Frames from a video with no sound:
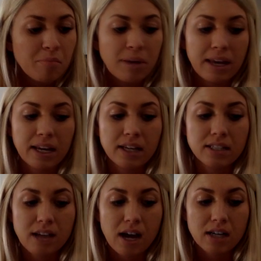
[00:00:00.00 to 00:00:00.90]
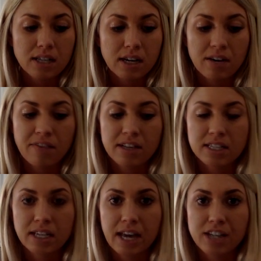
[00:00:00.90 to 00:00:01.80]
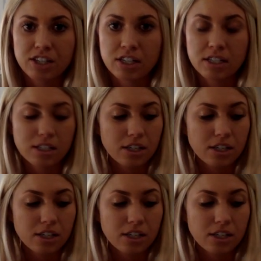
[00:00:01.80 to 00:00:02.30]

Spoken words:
plan and conduct an investigation